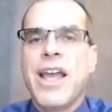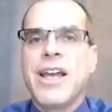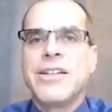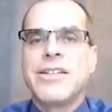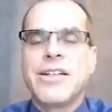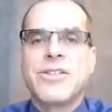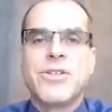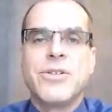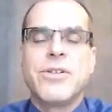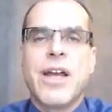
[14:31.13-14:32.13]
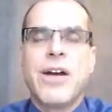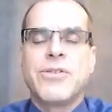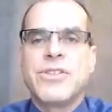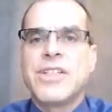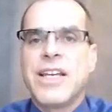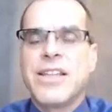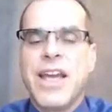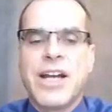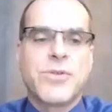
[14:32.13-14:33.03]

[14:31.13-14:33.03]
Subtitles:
and to how to take the